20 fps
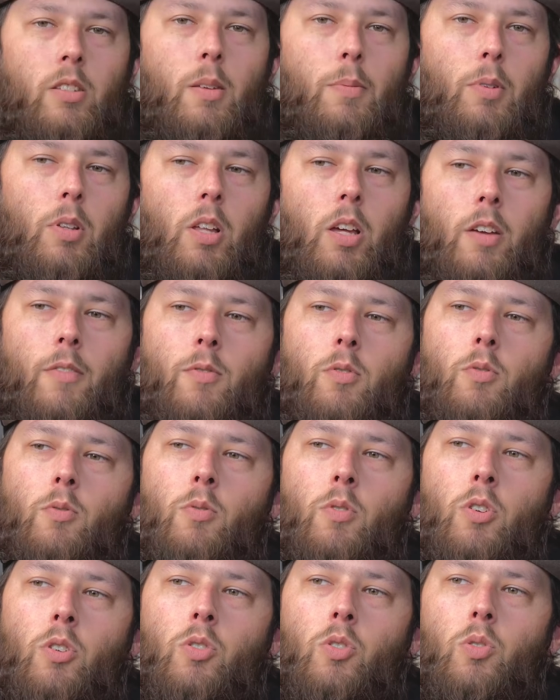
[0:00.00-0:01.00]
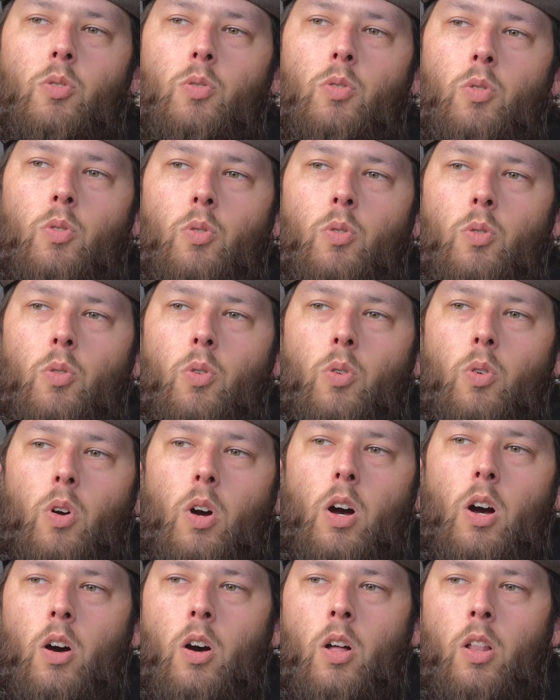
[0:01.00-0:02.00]
typically, like if you were to do
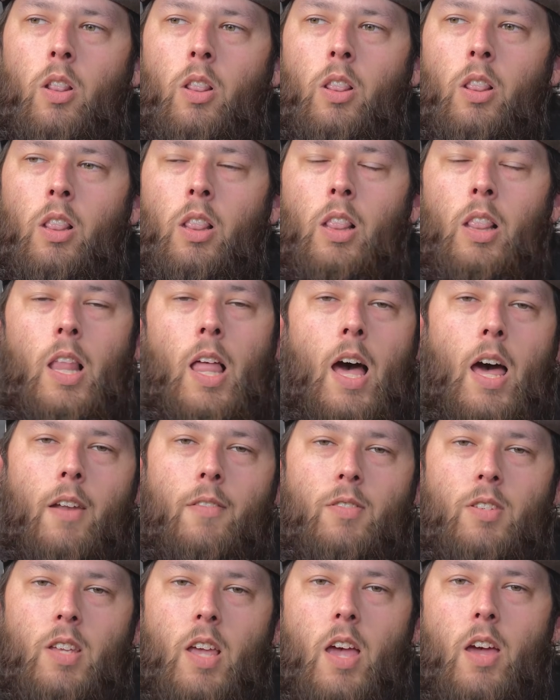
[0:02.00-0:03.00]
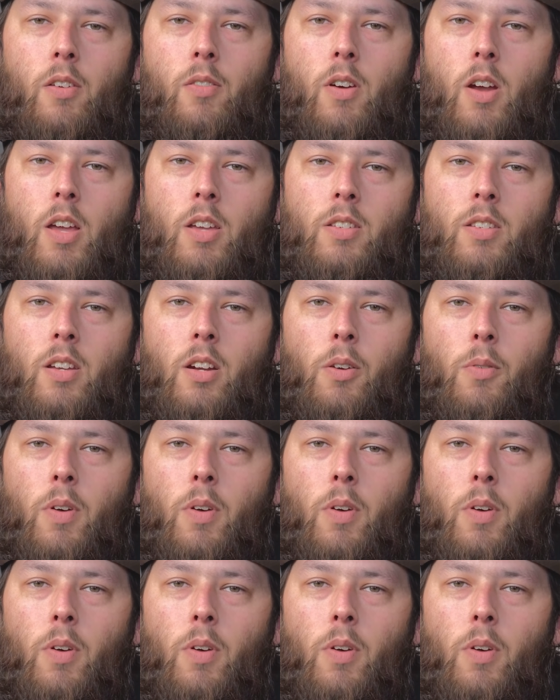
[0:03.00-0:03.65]
a lot of sand racing or